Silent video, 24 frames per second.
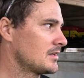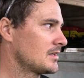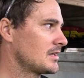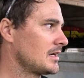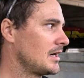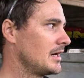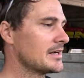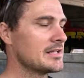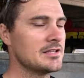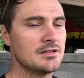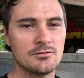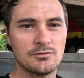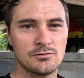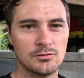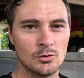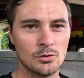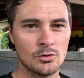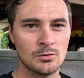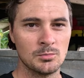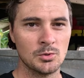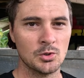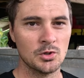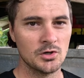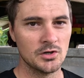cutting the
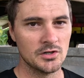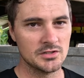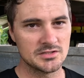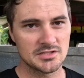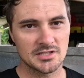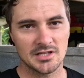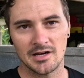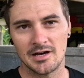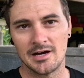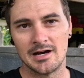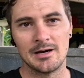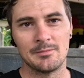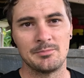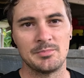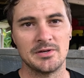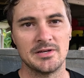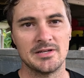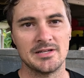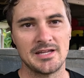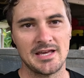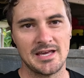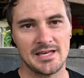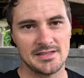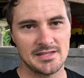floorboards,
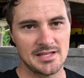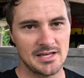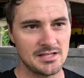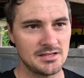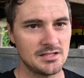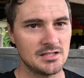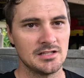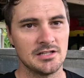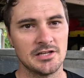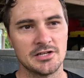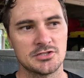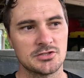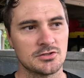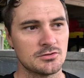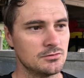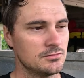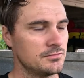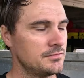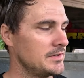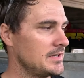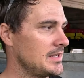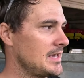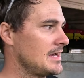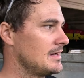carpet, and then the electrical
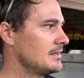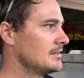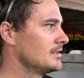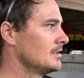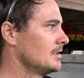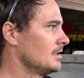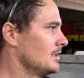fit out.